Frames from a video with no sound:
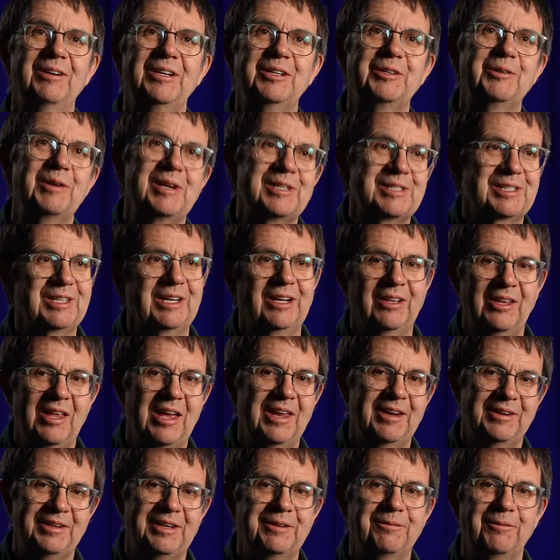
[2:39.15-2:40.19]
interested in a
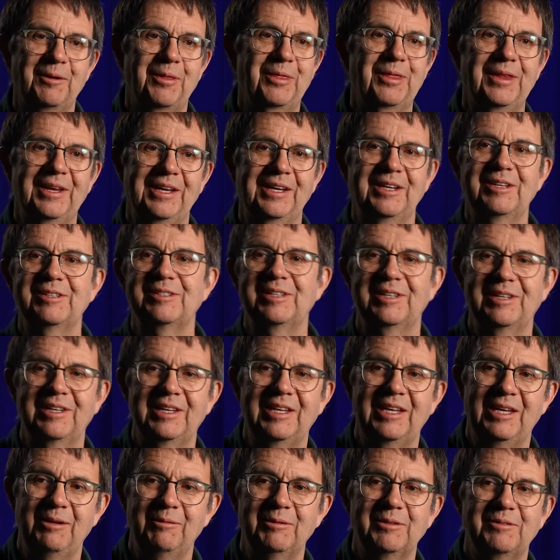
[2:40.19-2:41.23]
lot of different things, and
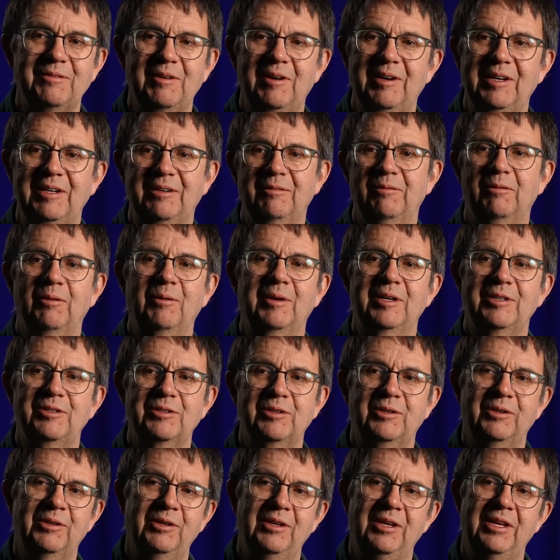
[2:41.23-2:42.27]
he was very
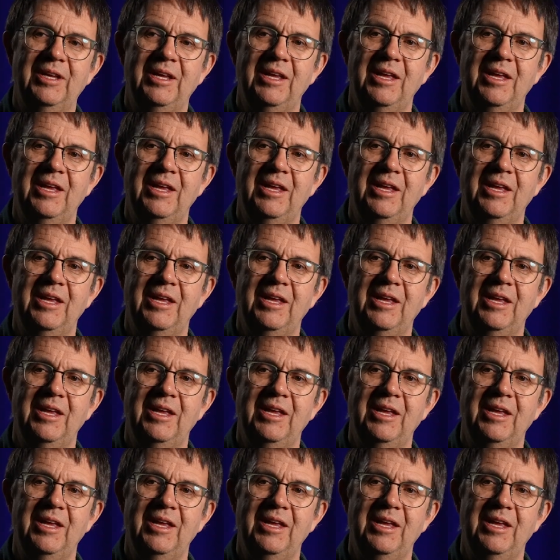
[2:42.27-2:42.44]
influential.